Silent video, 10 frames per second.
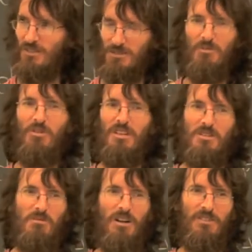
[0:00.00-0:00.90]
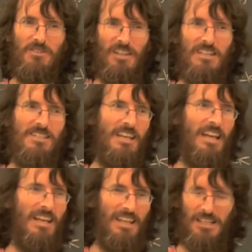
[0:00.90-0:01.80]
smoothly as well. So that's,
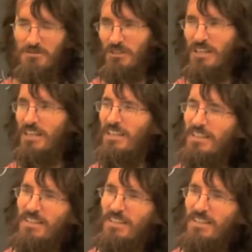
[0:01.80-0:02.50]
again, that's really,